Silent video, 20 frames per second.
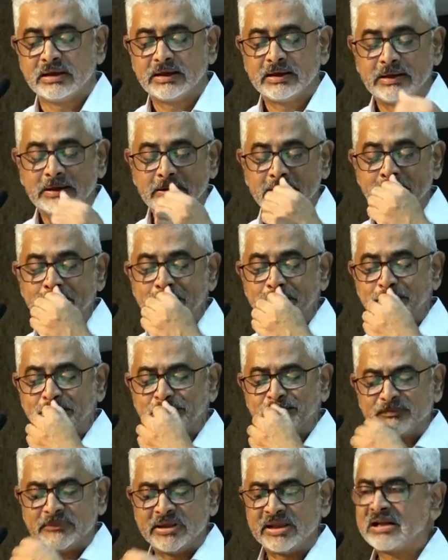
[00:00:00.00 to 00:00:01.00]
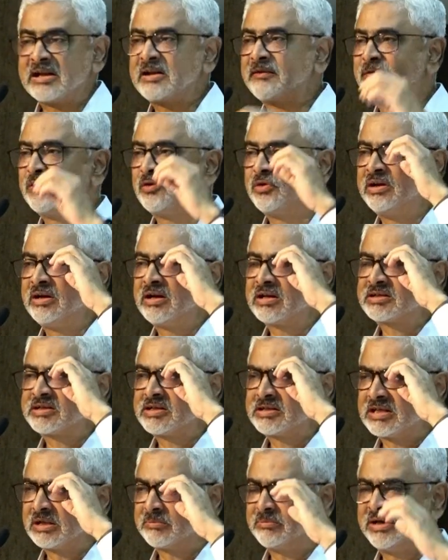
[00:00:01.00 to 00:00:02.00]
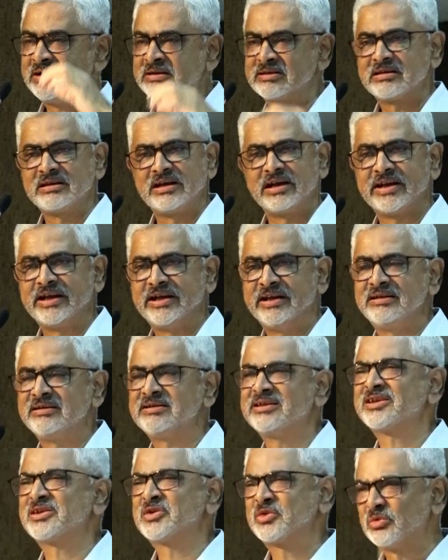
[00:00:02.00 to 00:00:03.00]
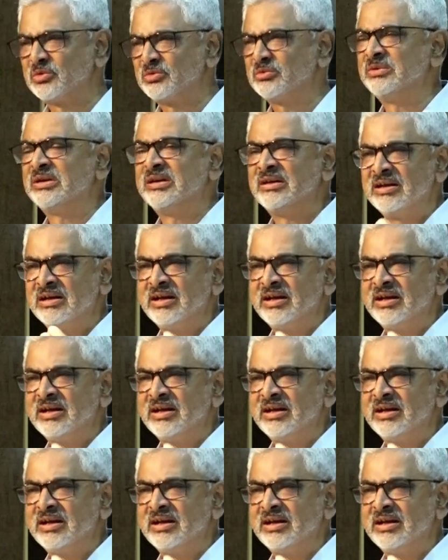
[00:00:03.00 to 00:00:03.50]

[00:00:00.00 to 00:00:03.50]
Uh, there are a few industry segments, again, just to